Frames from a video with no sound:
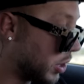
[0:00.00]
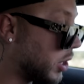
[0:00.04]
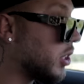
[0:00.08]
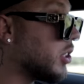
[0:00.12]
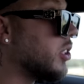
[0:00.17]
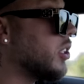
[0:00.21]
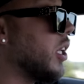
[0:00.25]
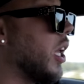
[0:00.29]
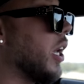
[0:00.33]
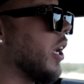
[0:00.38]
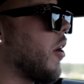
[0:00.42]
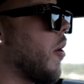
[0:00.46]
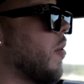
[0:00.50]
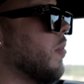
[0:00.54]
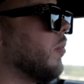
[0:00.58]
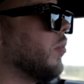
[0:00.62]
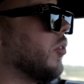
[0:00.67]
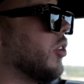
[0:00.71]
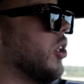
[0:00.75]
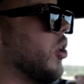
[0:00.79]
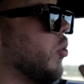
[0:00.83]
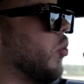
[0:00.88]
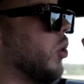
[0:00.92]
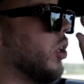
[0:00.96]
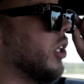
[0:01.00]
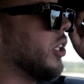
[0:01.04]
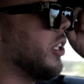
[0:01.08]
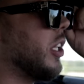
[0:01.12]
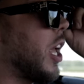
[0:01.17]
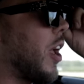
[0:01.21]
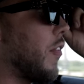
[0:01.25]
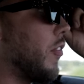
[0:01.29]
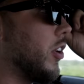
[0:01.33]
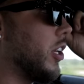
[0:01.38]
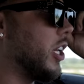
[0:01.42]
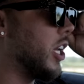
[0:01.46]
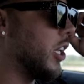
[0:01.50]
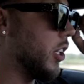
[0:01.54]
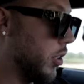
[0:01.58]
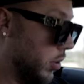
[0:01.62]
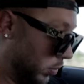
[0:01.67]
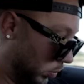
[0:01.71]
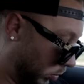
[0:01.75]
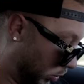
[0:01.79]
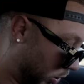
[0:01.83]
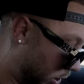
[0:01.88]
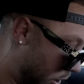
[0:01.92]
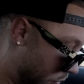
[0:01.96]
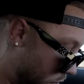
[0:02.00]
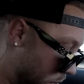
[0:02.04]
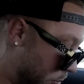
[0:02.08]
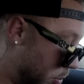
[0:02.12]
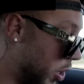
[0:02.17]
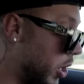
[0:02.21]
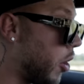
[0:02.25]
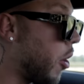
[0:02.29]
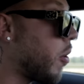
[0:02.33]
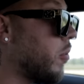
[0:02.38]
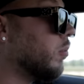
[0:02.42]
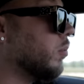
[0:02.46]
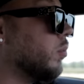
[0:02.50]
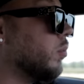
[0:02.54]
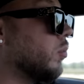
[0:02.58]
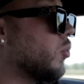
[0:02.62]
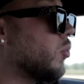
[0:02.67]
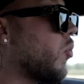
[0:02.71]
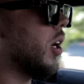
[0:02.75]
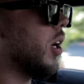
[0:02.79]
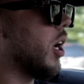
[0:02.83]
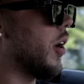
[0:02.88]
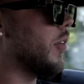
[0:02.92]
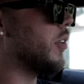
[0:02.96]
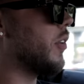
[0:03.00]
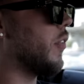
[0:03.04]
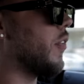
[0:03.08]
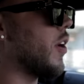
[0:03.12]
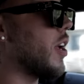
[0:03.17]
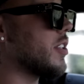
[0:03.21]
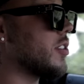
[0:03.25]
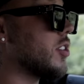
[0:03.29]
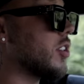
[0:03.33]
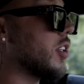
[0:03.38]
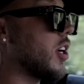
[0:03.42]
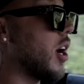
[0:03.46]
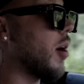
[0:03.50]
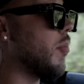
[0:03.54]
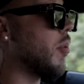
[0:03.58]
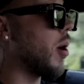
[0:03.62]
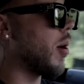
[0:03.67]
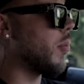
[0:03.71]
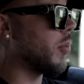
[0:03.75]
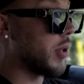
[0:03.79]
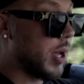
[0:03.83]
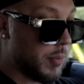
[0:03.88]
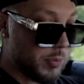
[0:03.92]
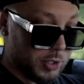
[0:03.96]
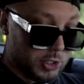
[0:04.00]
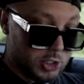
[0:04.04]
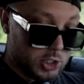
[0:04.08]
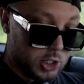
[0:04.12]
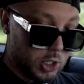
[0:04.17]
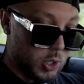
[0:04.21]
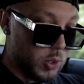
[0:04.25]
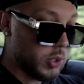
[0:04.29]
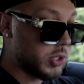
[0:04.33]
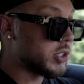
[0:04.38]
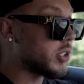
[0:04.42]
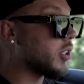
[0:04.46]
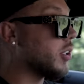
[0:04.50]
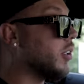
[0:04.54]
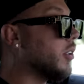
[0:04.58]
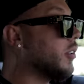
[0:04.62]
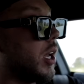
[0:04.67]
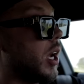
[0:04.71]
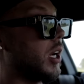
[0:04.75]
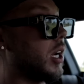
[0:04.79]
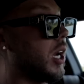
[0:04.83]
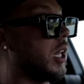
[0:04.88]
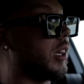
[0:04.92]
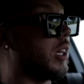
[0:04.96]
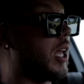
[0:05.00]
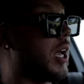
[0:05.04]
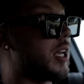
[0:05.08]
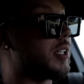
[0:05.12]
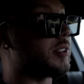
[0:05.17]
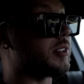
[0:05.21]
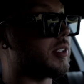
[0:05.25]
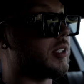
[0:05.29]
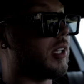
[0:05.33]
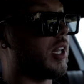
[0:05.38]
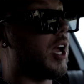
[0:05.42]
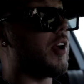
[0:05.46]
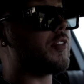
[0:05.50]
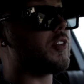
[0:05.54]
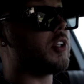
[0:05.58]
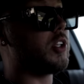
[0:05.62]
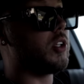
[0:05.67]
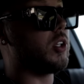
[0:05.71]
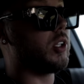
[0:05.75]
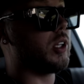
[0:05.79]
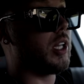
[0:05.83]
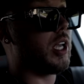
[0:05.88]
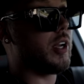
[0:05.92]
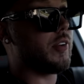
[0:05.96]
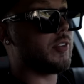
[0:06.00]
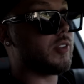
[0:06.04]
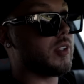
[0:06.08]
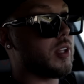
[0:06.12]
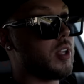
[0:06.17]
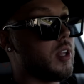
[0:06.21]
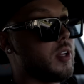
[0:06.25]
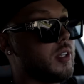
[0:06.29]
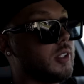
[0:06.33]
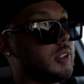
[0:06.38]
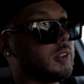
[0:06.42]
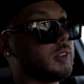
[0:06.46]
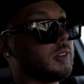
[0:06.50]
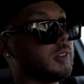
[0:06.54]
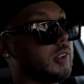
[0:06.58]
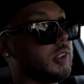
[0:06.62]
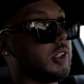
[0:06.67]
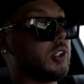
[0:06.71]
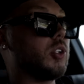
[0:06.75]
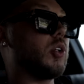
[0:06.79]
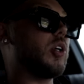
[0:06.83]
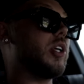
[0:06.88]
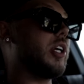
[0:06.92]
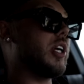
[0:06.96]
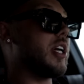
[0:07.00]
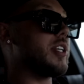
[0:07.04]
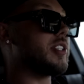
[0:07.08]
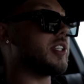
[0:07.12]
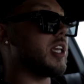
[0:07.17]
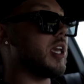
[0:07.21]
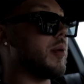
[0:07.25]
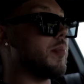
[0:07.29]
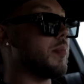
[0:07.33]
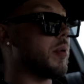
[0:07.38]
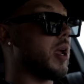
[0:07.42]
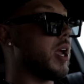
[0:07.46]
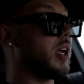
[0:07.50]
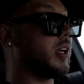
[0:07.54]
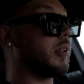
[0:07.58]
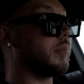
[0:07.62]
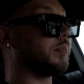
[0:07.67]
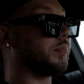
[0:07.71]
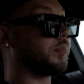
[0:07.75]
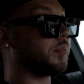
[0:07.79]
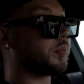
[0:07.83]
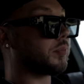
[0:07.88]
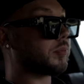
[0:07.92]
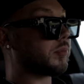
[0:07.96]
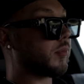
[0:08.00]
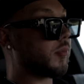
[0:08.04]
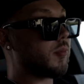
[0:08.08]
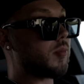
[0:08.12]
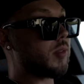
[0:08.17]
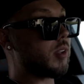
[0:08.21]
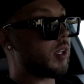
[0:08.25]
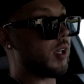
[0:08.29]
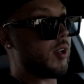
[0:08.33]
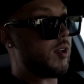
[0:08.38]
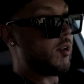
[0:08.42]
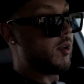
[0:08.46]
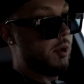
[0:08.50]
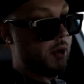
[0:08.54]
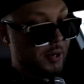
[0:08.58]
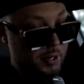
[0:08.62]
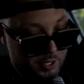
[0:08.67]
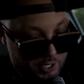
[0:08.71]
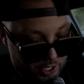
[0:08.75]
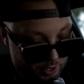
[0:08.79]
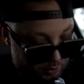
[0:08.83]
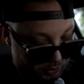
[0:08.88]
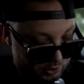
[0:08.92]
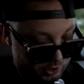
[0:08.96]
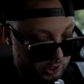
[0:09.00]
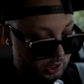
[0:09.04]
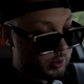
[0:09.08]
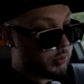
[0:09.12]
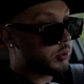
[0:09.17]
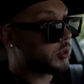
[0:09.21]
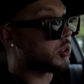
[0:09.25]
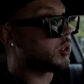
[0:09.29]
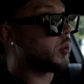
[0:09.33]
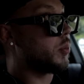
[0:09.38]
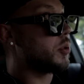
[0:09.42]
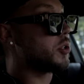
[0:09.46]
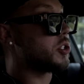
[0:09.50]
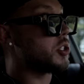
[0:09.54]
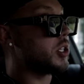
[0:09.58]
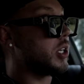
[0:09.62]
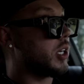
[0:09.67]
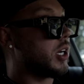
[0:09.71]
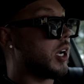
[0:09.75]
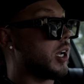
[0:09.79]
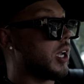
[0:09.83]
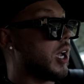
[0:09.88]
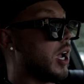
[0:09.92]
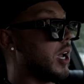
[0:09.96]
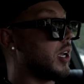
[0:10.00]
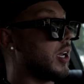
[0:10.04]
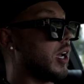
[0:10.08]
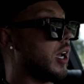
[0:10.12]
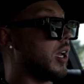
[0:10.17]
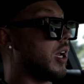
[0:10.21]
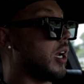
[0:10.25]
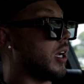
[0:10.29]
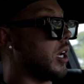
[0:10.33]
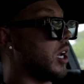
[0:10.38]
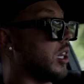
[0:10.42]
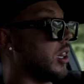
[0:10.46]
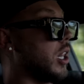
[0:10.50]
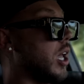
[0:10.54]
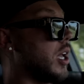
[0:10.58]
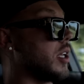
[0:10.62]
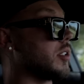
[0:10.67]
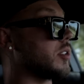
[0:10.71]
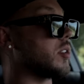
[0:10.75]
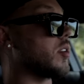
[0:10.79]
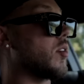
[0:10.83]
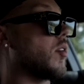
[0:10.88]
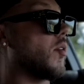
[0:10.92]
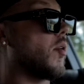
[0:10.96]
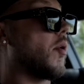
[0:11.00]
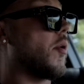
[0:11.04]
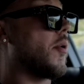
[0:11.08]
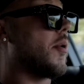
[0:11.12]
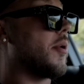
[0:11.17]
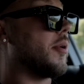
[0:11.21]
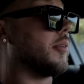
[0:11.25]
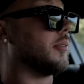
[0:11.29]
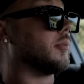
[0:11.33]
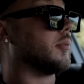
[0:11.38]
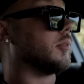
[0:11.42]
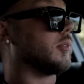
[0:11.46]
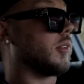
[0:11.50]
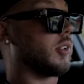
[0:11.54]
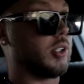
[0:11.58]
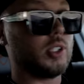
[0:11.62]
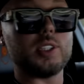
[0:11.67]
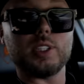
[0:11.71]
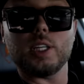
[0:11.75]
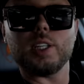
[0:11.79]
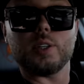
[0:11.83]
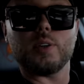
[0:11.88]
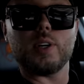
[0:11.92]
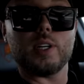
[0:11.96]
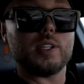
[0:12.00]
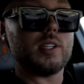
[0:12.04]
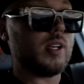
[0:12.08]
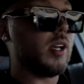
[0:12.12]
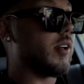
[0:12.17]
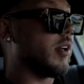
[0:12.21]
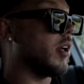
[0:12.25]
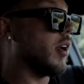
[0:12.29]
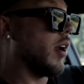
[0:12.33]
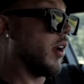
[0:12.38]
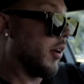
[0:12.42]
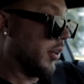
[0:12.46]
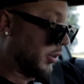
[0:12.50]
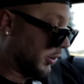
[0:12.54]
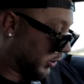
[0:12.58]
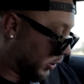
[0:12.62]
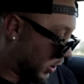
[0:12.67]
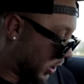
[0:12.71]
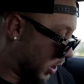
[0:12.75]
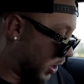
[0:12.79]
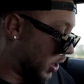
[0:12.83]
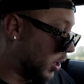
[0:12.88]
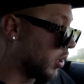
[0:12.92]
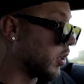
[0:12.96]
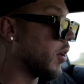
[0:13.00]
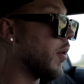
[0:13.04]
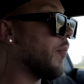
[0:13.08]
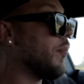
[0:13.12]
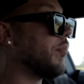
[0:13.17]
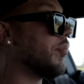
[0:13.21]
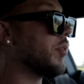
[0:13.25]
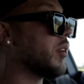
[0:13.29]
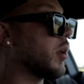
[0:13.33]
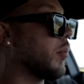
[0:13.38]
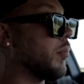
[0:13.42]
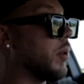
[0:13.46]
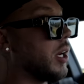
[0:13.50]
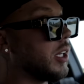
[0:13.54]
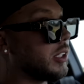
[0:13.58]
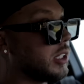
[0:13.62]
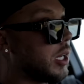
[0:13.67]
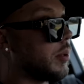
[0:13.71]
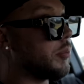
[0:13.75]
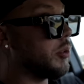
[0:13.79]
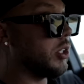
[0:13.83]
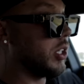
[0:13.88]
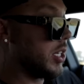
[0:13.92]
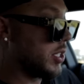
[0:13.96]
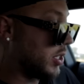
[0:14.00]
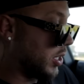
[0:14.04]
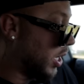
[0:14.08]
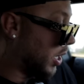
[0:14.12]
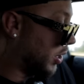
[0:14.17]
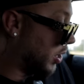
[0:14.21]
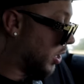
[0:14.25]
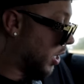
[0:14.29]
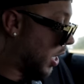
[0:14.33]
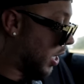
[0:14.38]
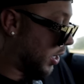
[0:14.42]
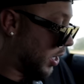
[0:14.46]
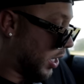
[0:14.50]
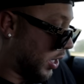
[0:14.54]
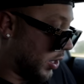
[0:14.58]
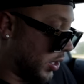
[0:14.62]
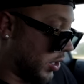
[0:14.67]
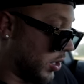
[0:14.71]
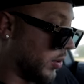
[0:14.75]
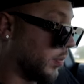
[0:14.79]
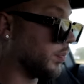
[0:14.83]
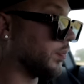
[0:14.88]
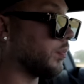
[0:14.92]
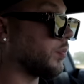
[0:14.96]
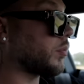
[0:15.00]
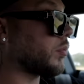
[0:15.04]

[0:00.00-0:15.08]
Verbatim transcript: because like you're really navigating everybody. I have the fastest car, but I'm, I'm the slowest. I got lost after you left. You know, you guys came back. Yeah. I was dealing with so much shit. I I, I got lost. got lost too. You did, right? Yeah. And then by the time you guys got there, I got there.